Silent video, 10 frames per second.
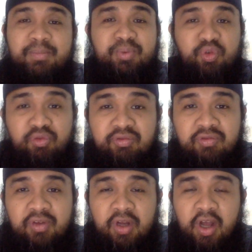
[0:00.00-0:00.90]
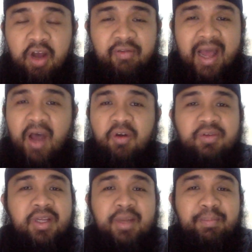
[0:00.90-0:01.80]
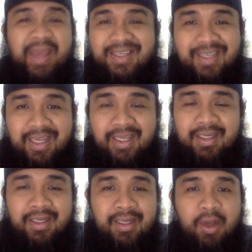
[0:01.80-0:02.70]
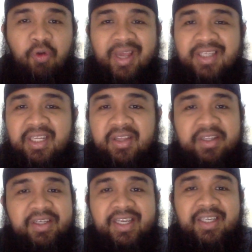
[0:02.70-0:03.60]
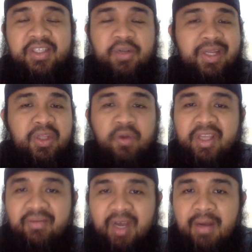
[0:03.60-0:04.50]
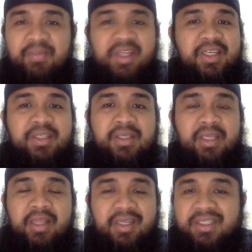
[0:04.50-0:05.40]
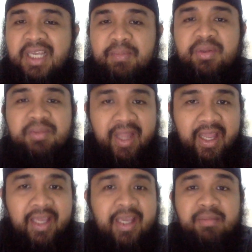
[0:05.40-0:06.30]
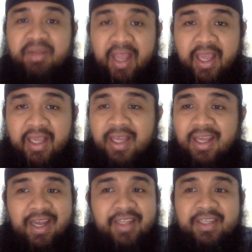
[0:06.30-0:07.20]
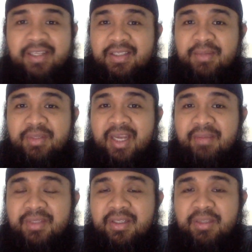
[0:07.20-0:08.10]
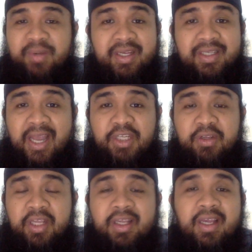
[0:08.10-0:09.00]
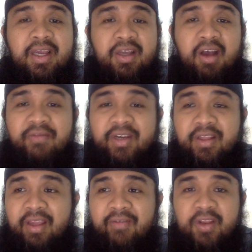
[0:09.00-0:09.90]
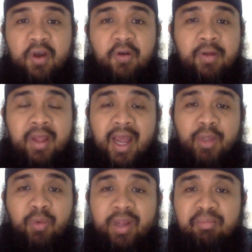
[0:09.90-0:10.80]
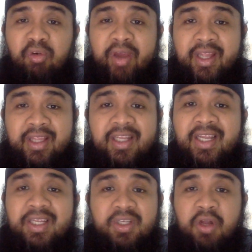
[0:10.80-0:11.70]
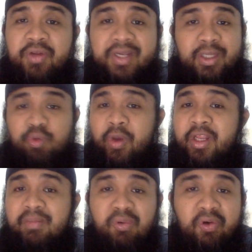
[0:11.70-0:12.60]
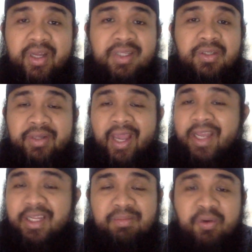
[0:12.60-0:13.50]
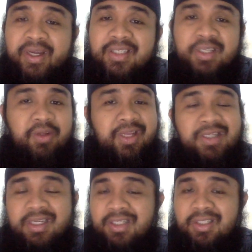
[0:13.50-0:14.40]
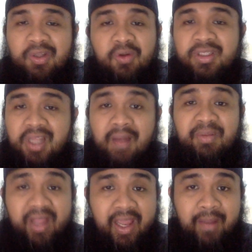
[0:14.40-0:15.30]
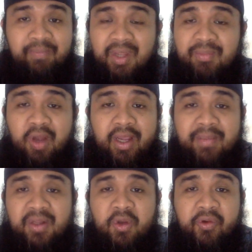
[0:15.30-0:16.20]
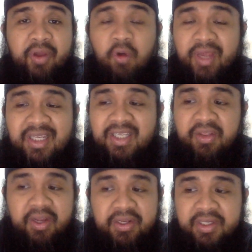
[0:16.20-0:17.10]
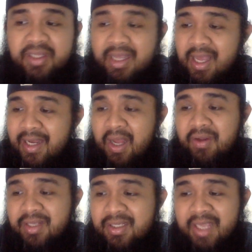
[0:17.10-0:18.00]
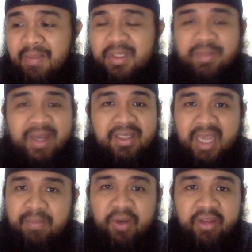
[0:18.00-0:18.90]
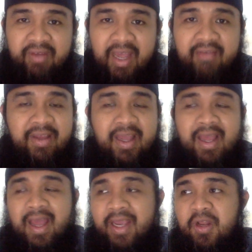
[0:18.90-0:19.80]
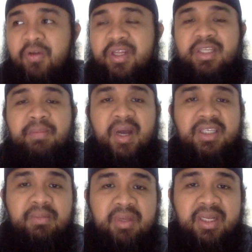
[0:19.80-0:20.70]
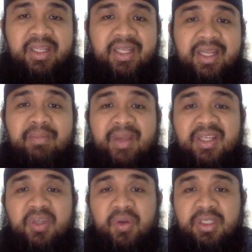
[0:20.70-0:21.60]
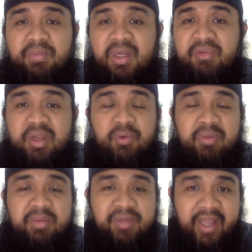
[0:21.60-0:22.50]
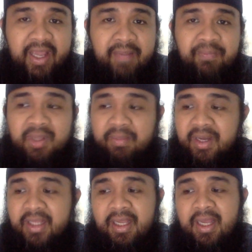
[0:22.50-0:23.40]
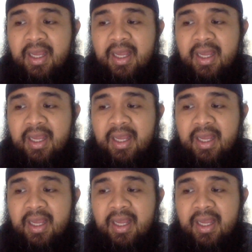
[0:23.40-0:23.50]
proof of how pesky OKC Thunder is. You know, they don't give up. They just keep on playing and playing until sometimes the spread is actually covered. Even though at one point the lead is already at 20 points or 18 points. You know, they just don't stop playing. I'm talking about OKC Thunder. Now in this game, it's -8.5. I know there's a possibility that Minnesota's big 3 would be playing, but